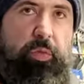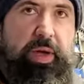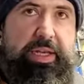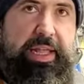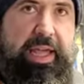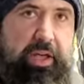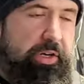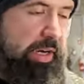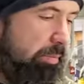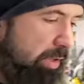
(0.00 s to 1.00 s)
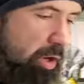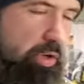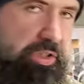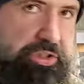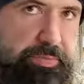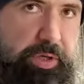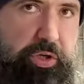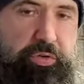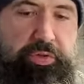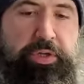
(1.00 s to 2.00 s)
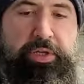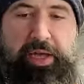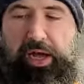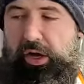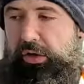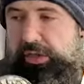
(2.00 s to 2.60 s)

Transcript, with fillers: the way down and I'm totally smooth, I'll